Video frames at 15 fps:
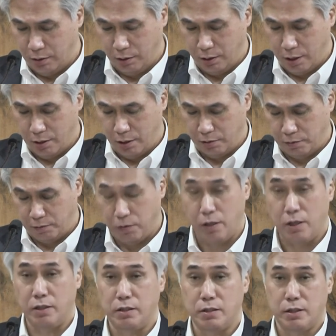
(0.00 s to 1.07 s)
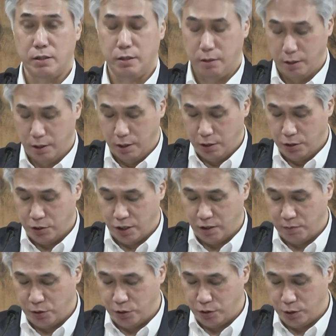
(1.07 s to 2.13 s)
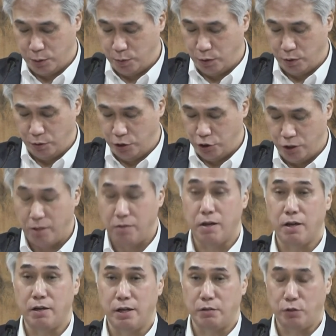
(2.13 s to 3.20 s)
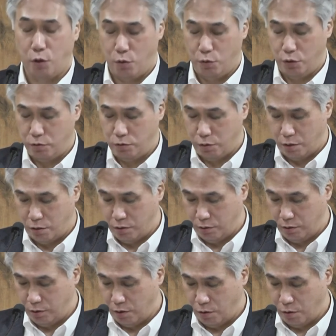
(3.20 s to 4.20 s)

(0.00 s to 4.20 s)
direct flight services between Chennai and Tokyo on